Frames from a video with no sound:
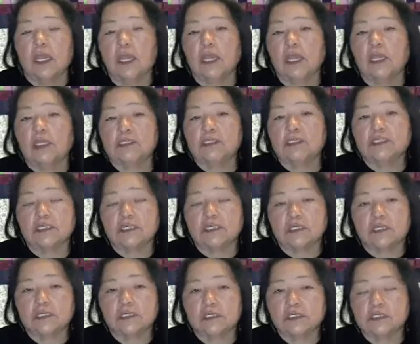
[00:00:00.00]
And
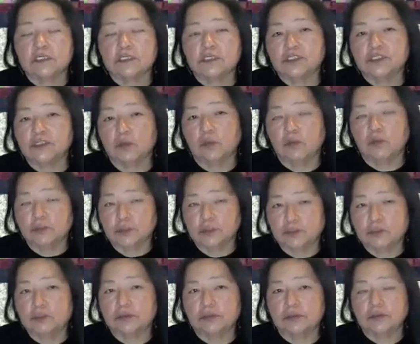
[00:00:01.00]
so
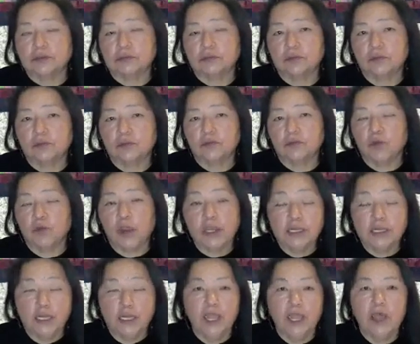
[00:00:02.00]

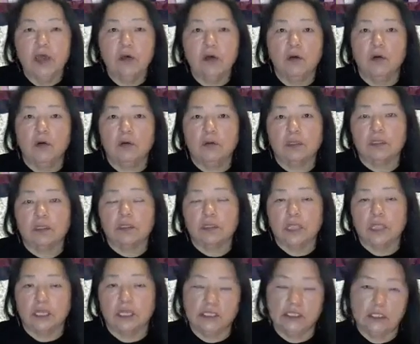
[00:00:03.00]
right now,
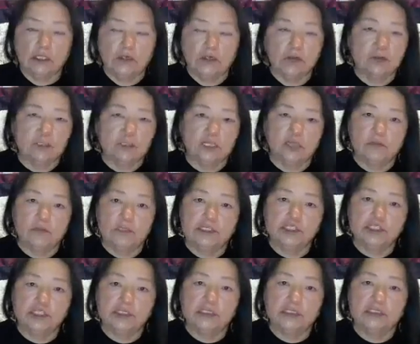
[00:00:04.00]
like, the
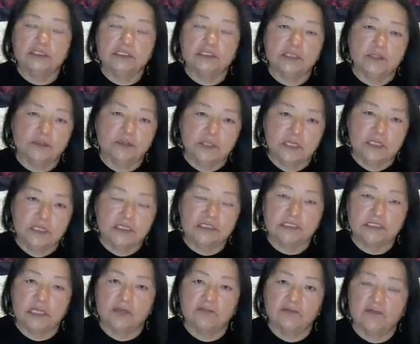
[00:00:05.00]
images, the
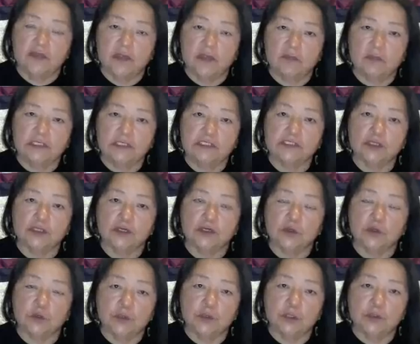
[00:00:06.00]
things that families are
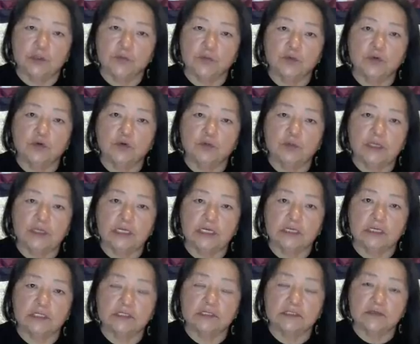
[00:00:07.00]
going through
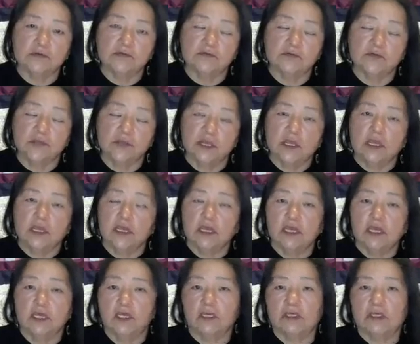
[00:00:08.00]
because of
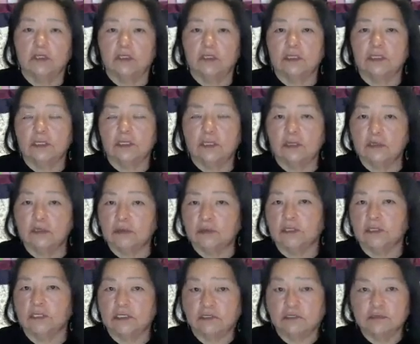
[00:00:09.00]

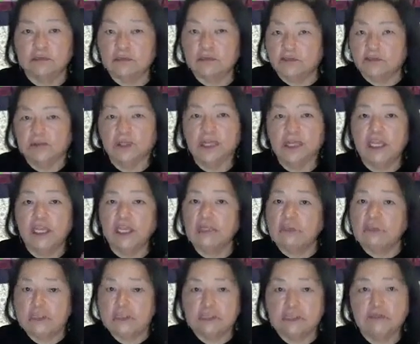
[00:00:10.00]
the
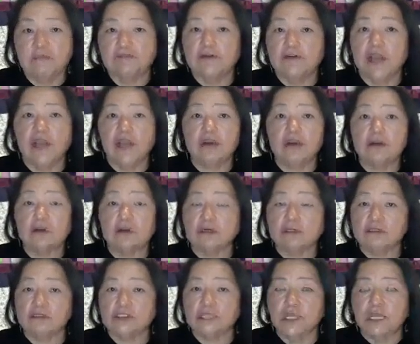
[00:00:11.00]
flames and the
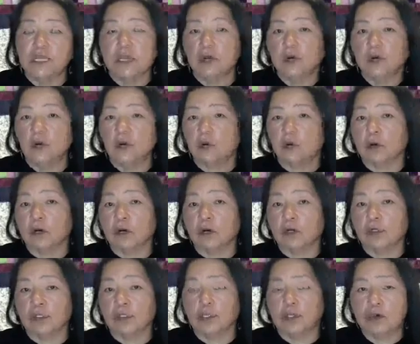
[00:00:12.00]
fires,
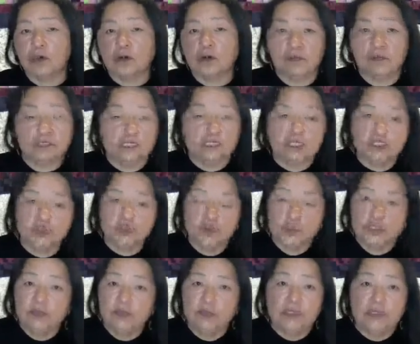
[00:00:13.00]
or, the
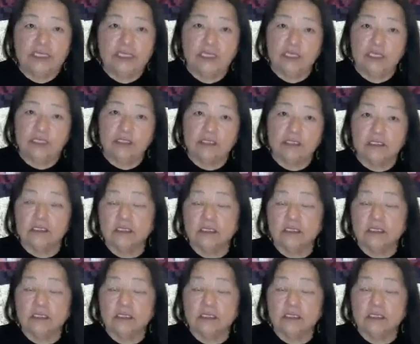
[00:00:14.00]
extreme heat.